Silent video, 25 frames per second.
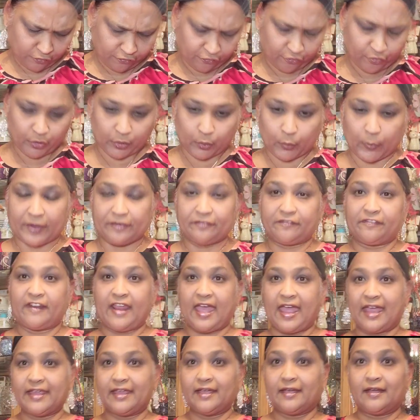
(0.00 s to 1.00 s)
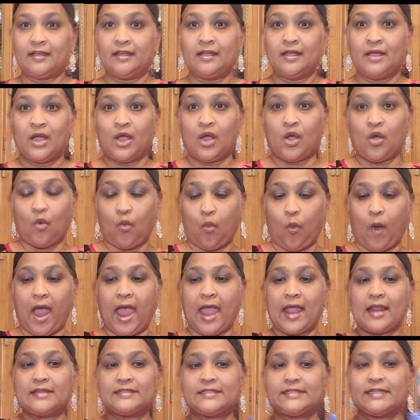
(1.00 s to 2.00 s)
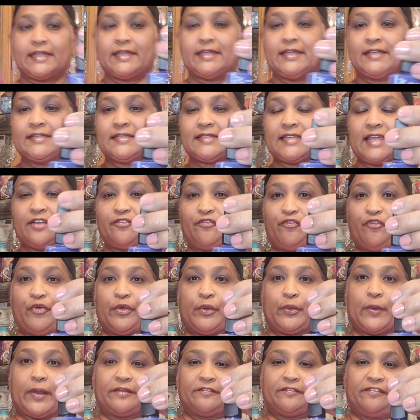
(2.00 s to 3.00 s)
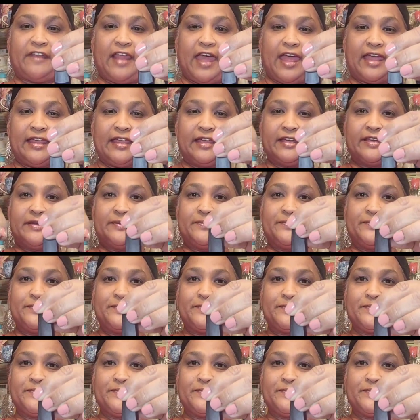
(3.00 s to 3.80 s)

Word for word: frequent flyer. Wildings and Frequent Flyer.